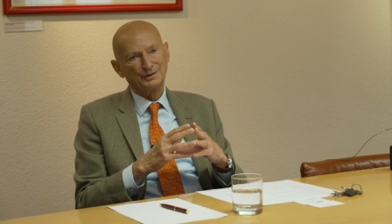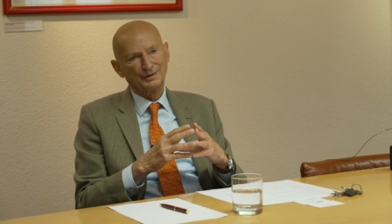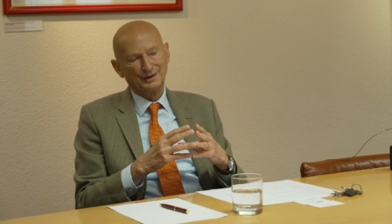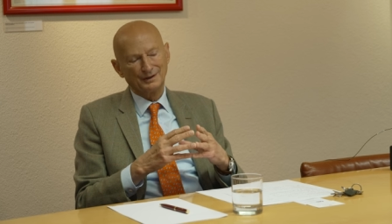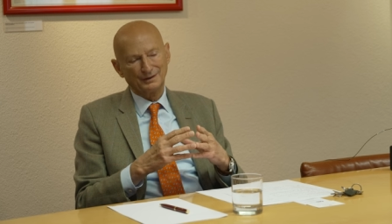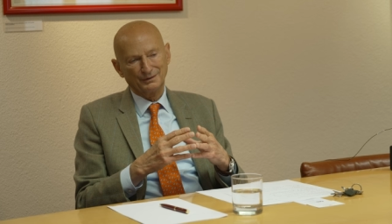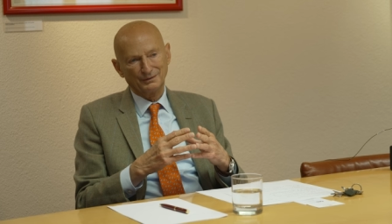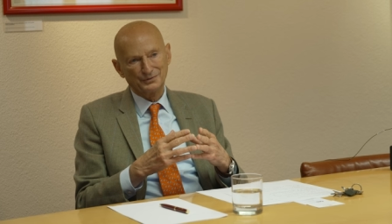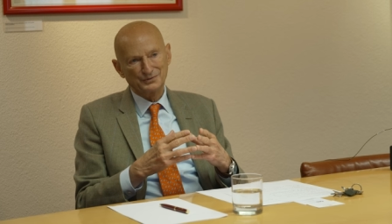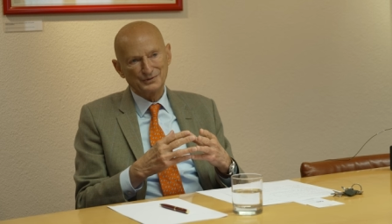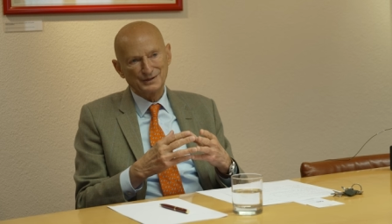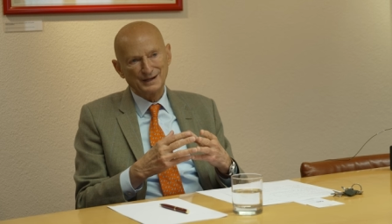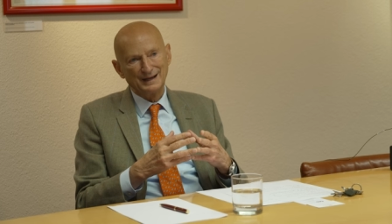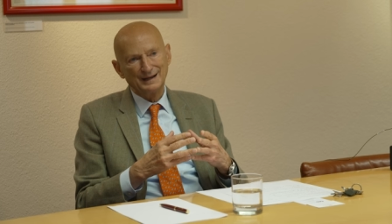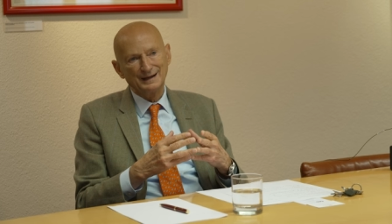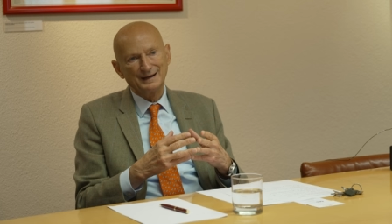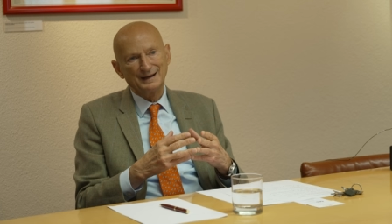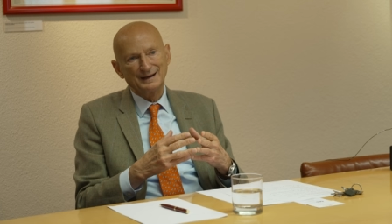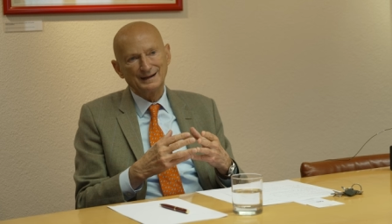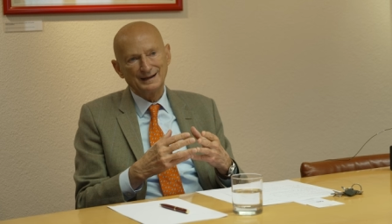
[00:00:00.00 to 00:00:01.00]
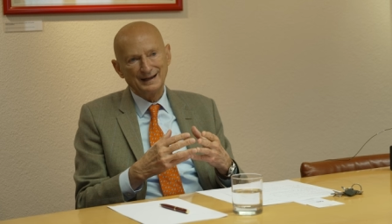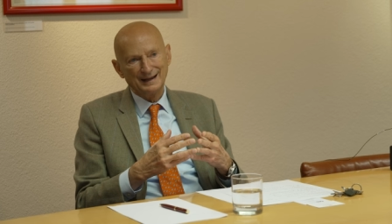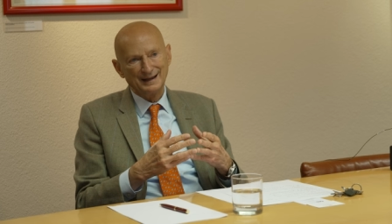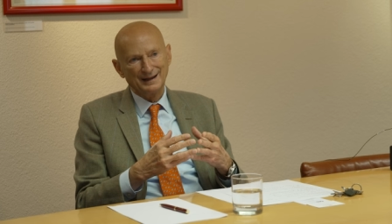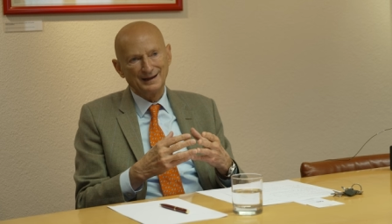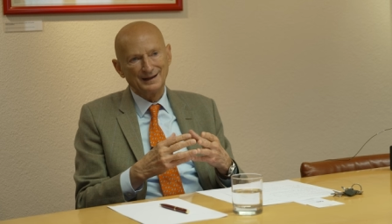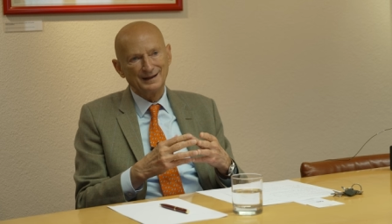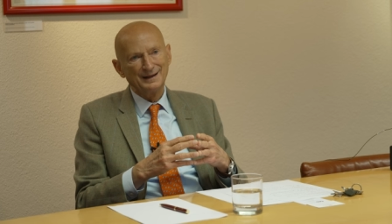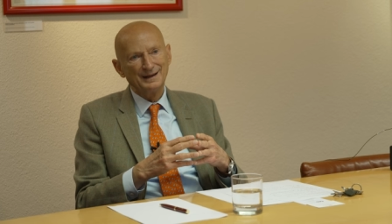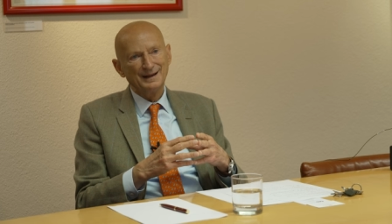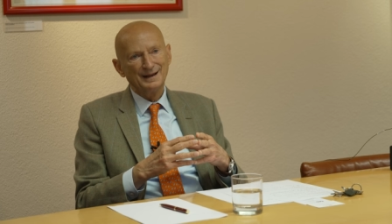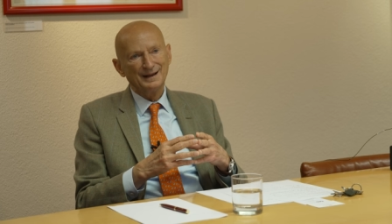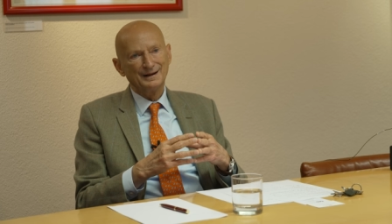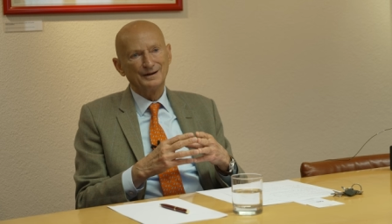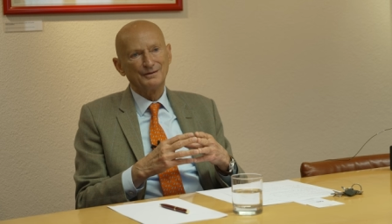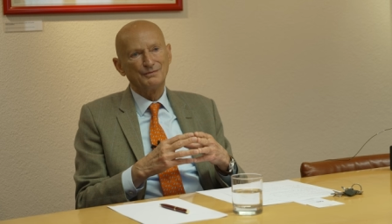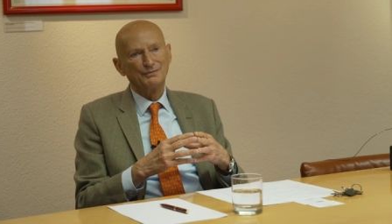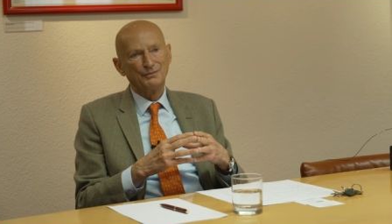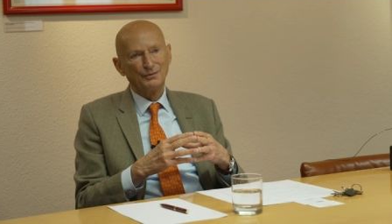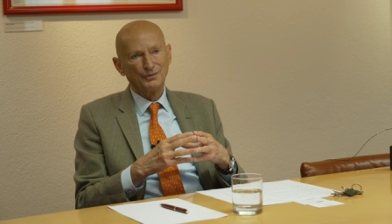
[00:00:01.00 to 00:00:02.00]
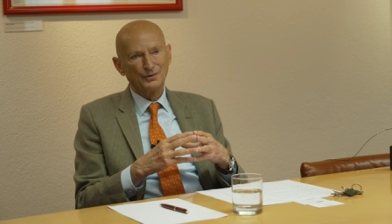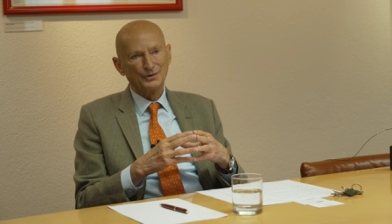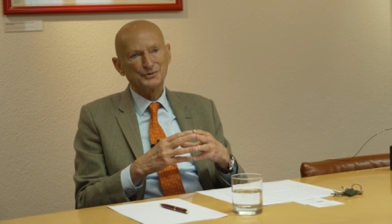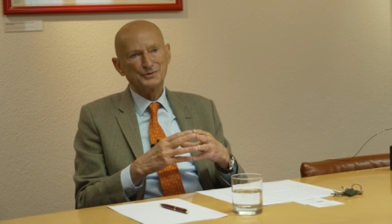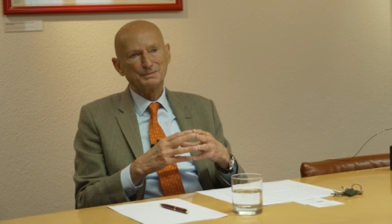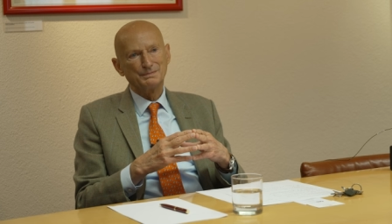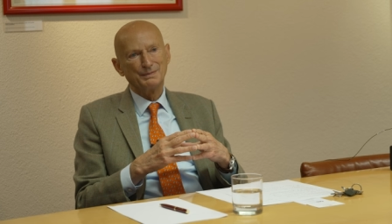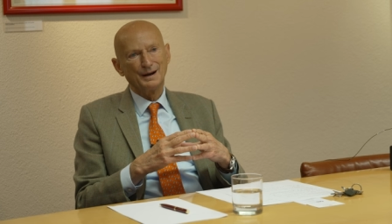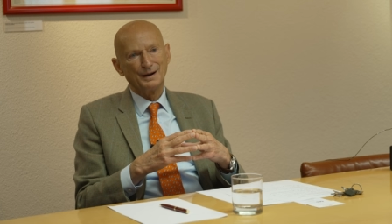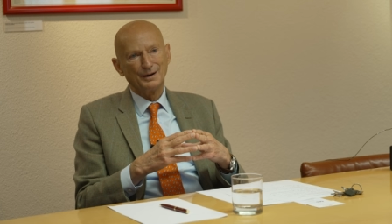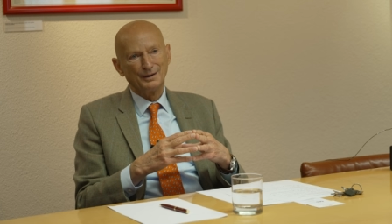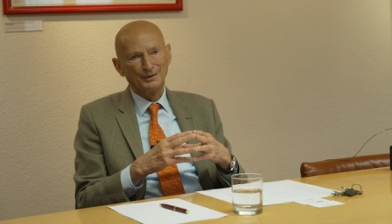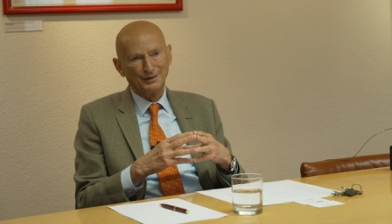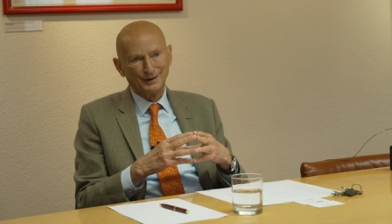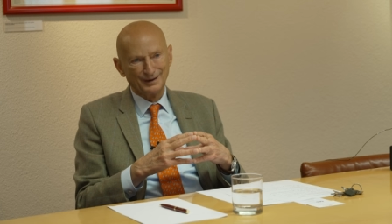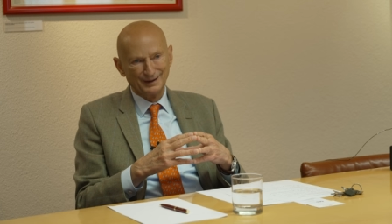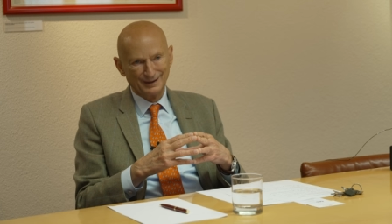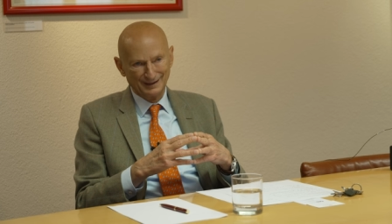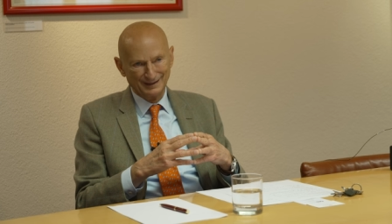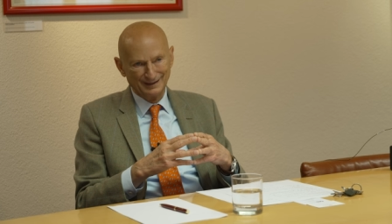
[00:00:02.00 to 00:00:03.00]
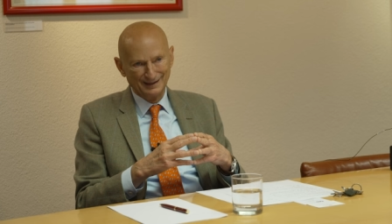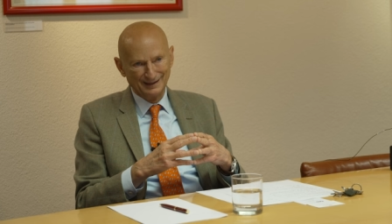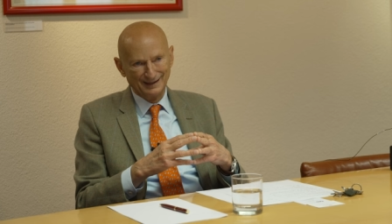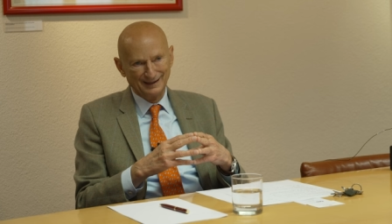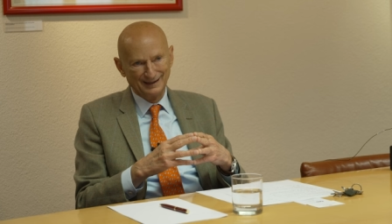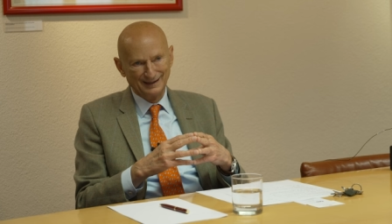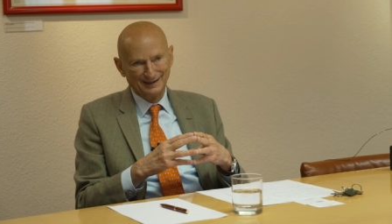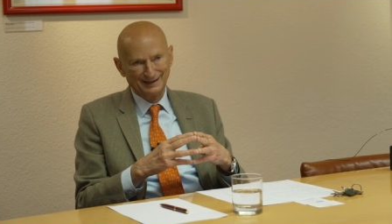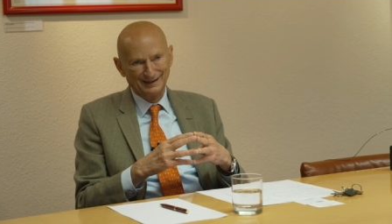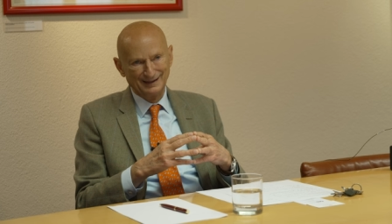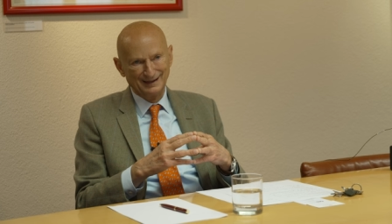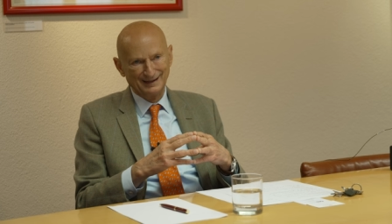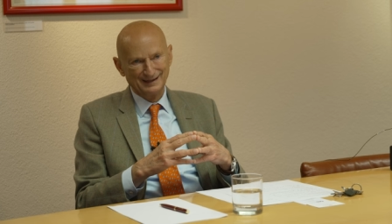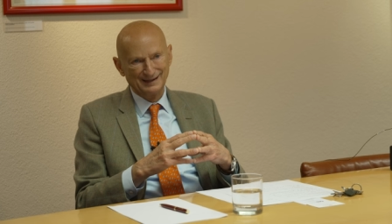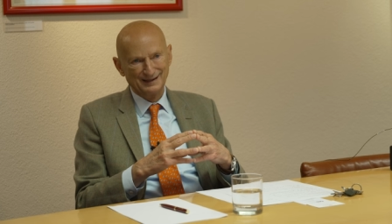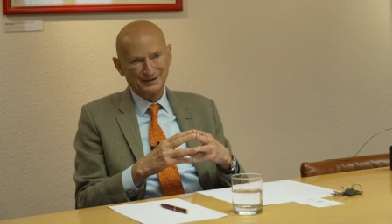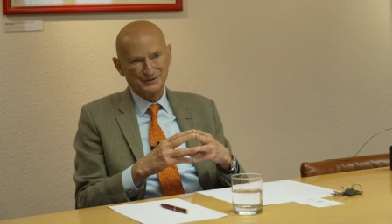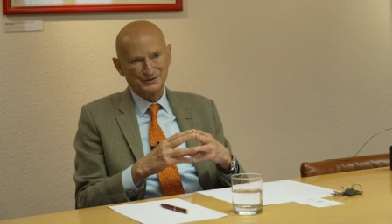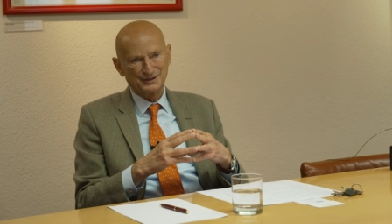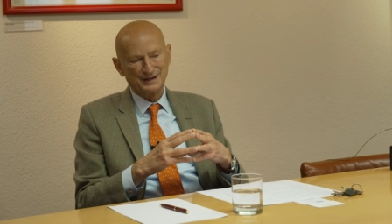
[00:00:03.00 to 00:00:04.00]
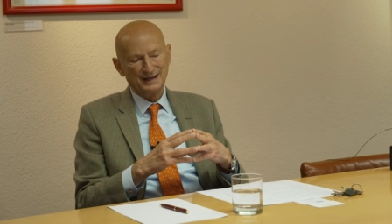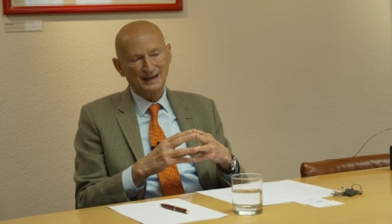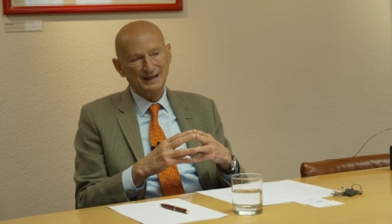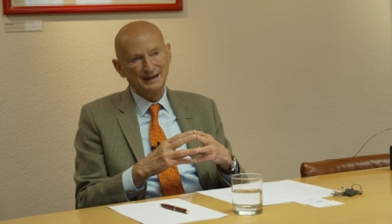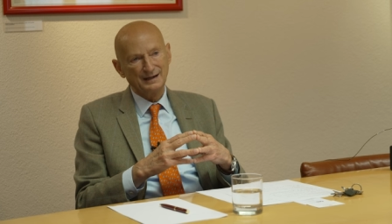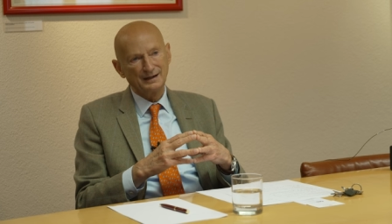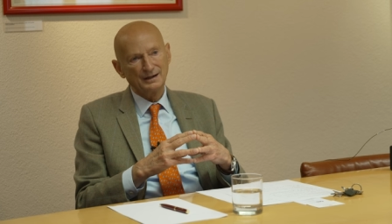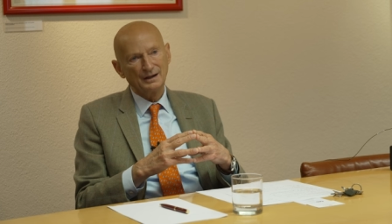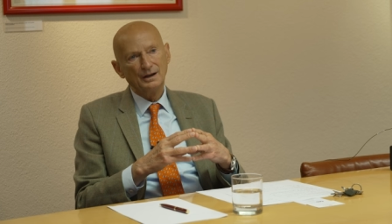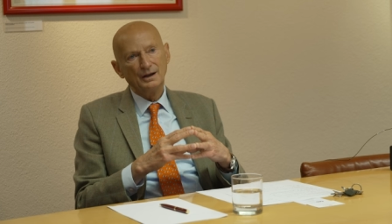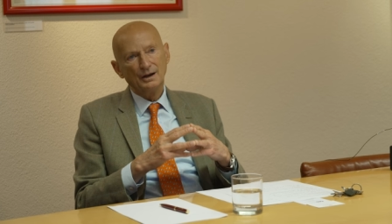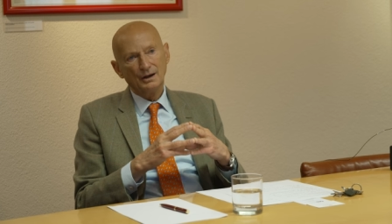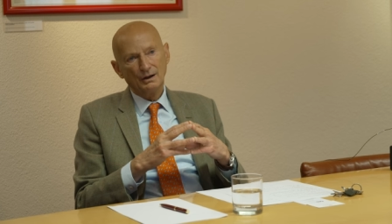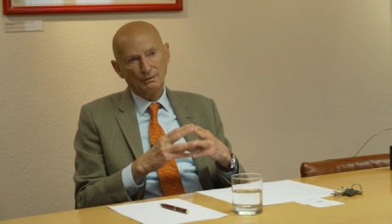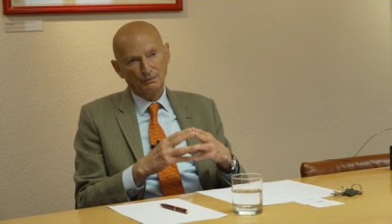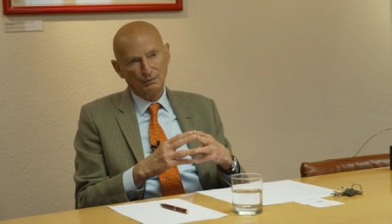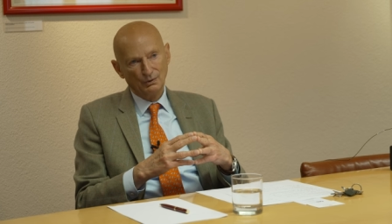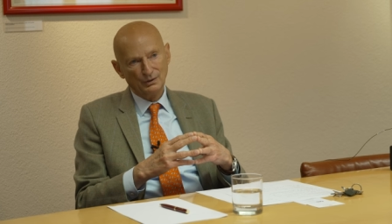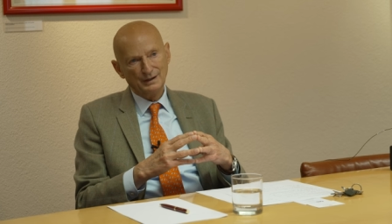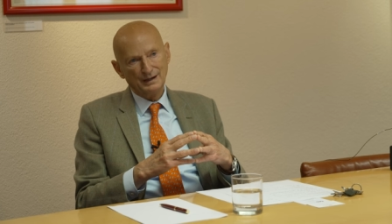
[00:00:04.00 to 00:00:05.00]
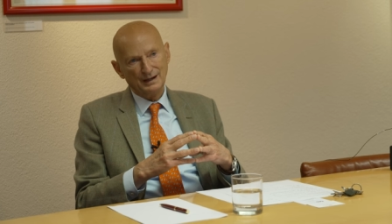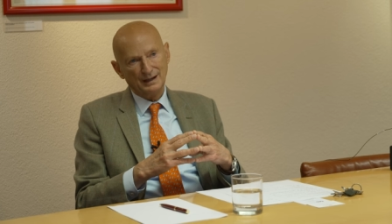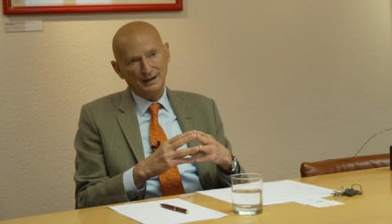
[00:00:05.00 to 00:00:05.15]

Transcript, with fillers: uh, who say that they are the force power in the, in, in the state, would